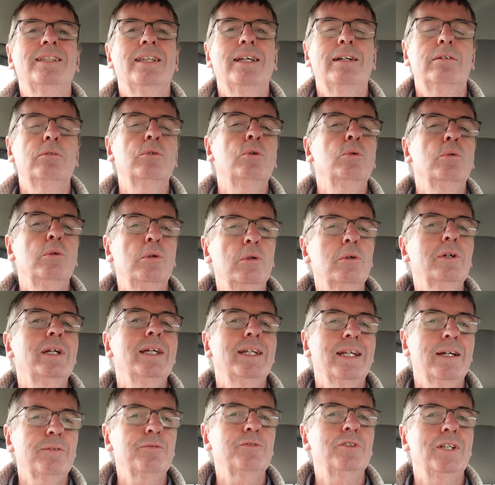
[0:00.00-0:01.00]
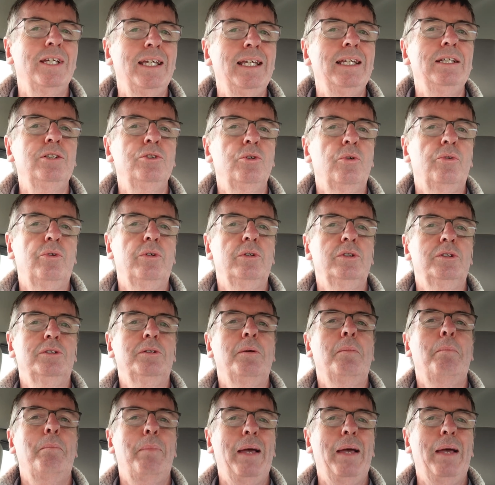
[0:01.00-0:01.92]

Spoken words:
they're all looking after each other's